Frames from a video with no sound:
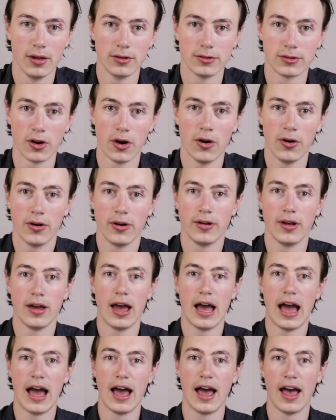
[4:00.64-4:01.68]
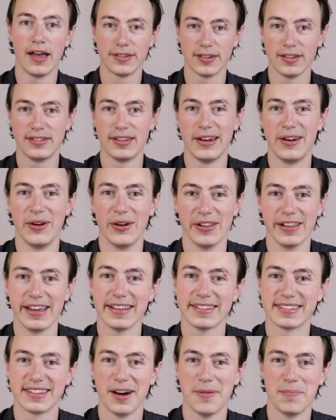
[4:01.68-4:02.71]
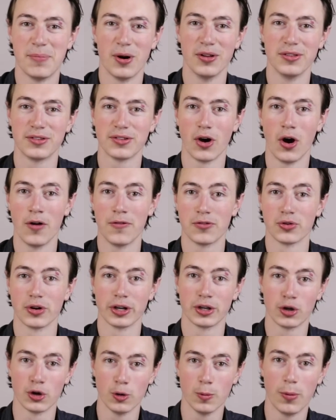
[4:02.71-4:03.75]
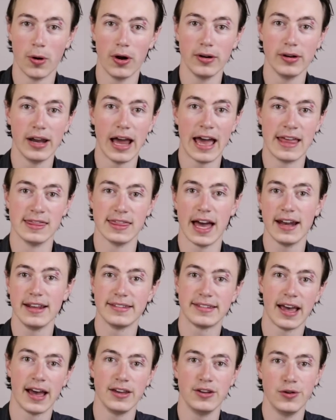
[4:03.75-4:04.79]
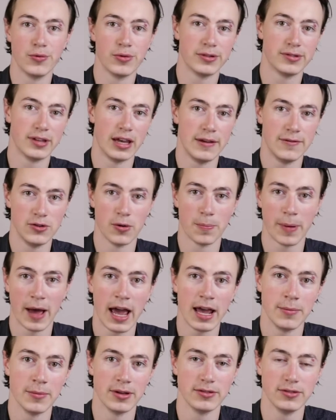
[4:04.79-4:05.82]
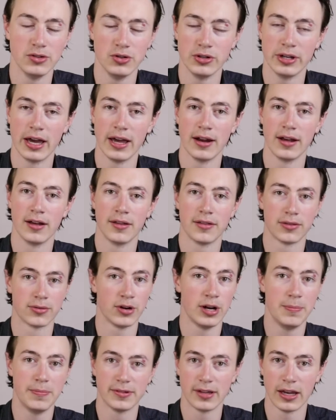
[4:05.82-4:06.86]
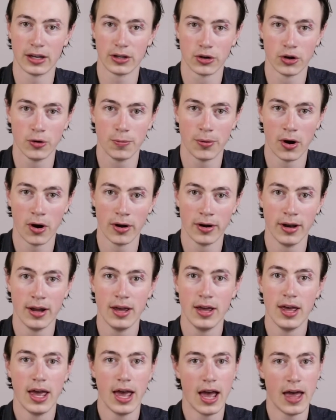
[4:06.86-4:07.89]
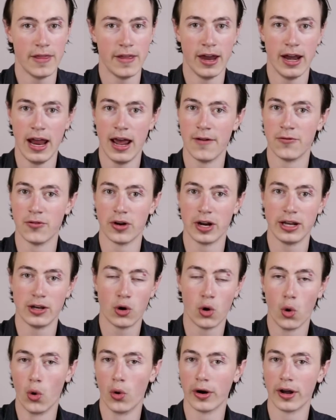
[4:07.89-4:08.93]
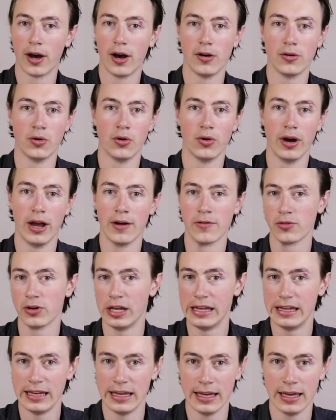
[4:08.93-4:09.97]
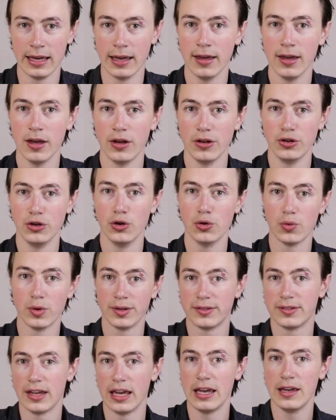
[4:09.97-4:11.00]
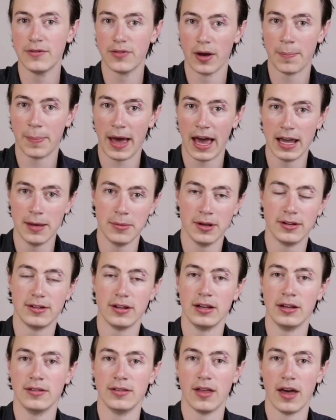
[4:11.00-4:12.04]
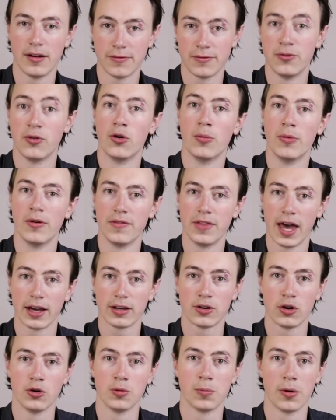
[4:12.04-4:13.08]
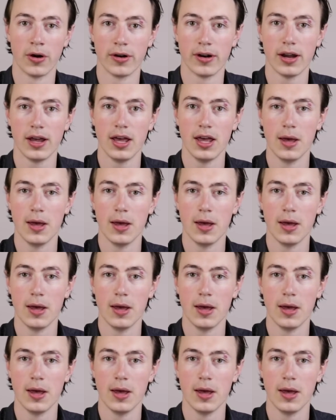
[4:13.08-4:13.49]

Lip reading: So as I said earlier, some bonds offer a coupon, and that is how you receive your payments. You get a 3% coupon, and then every quarter or every year, you receive a payment in that form of that coupon.